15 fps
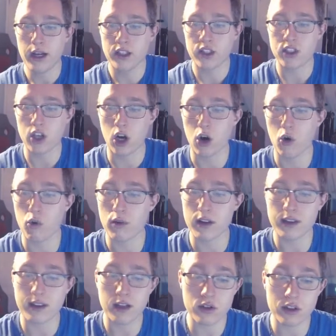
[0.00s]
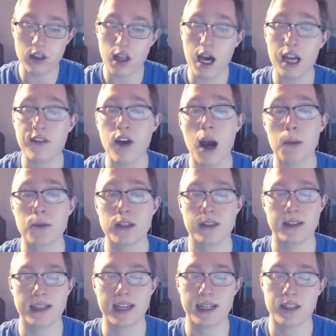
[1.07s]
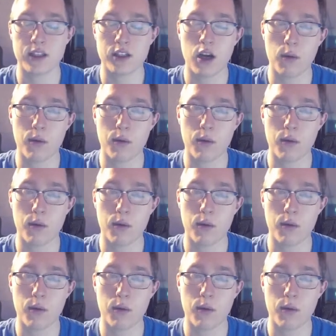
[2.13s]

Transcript: So there's a lot of options against